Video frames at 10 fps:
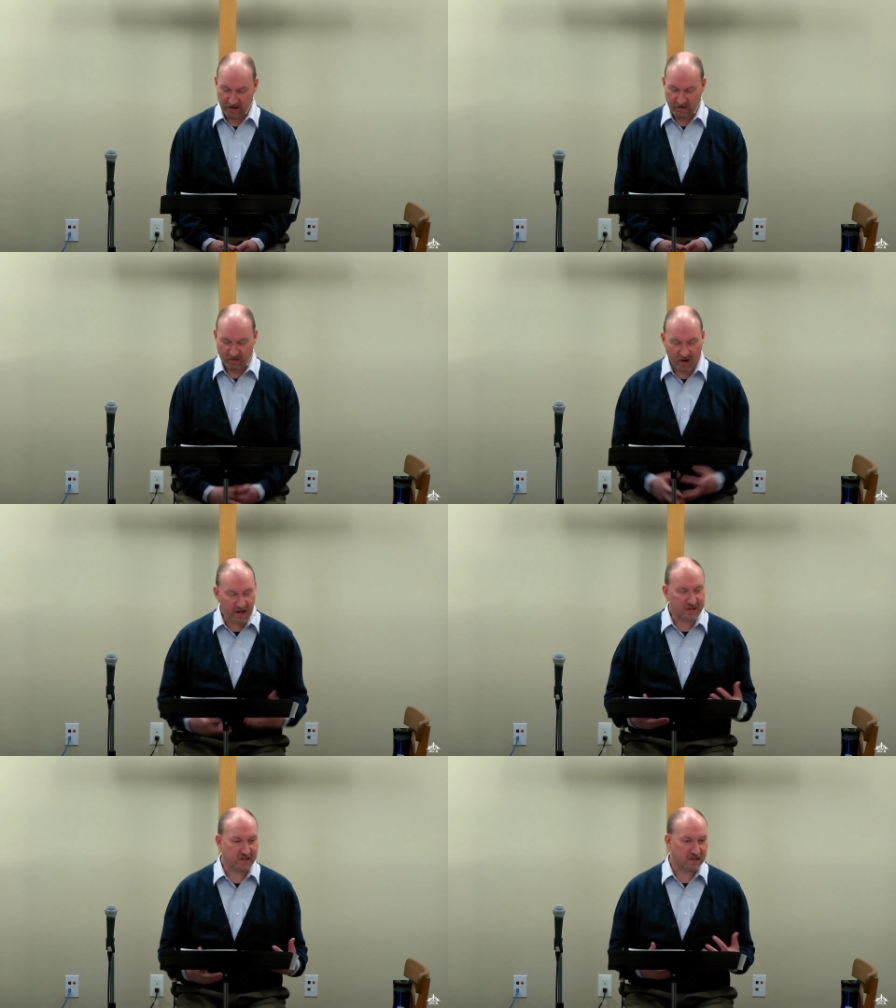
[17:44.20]
For
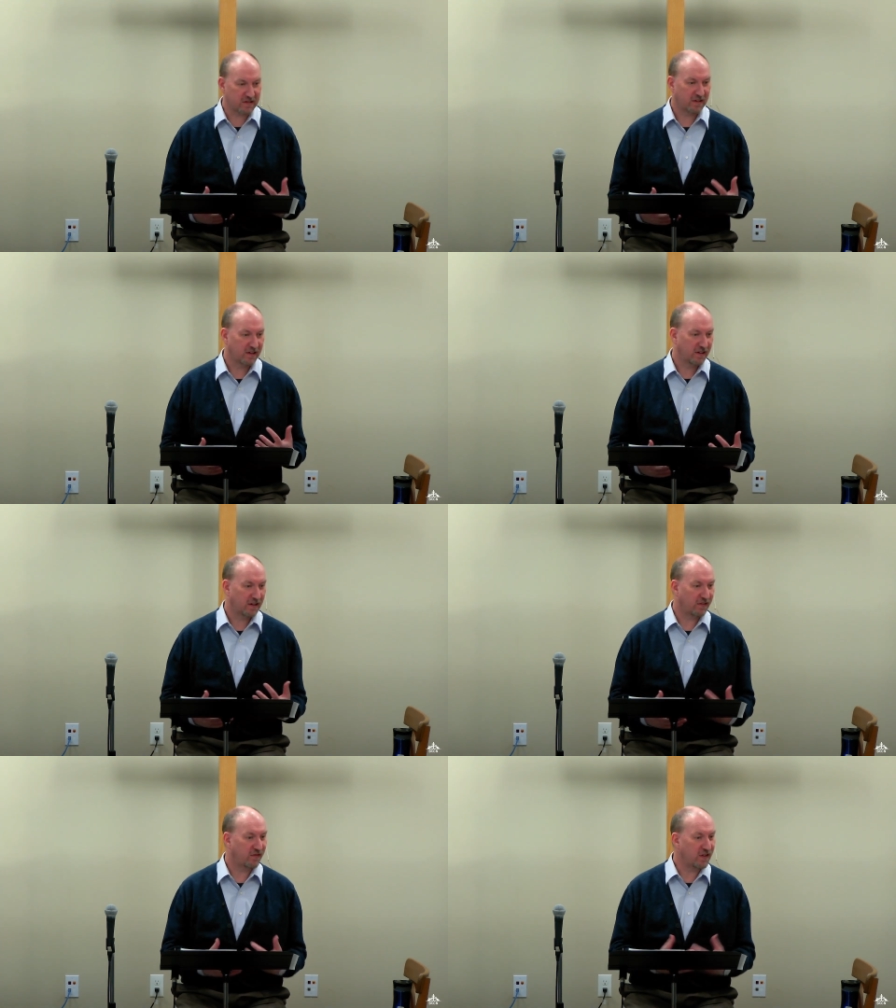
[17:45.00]
us,
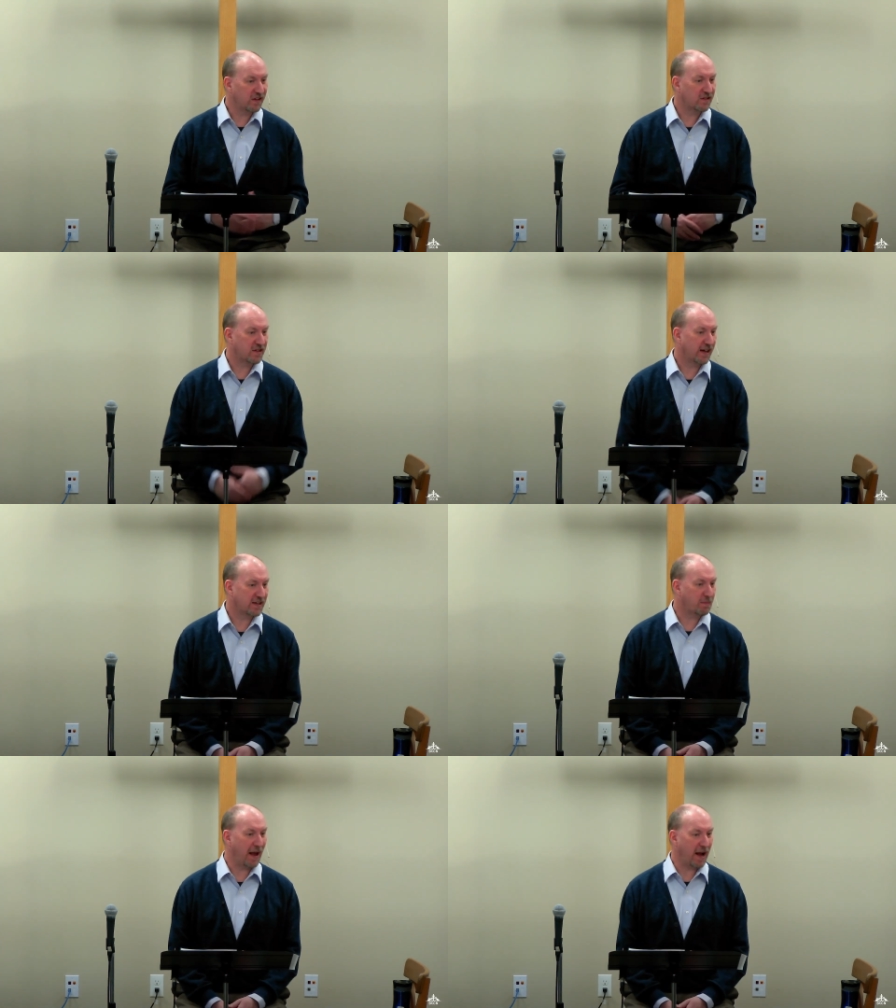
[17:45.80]
it feels like it's
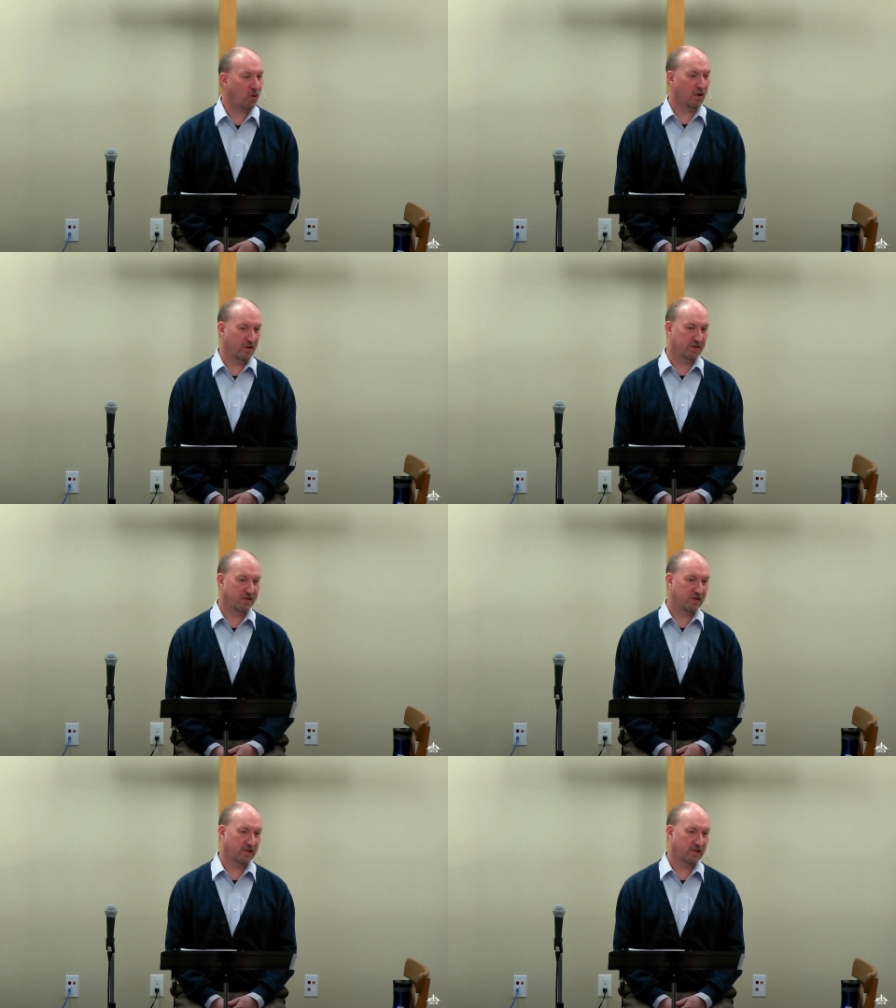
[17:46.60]
backwards.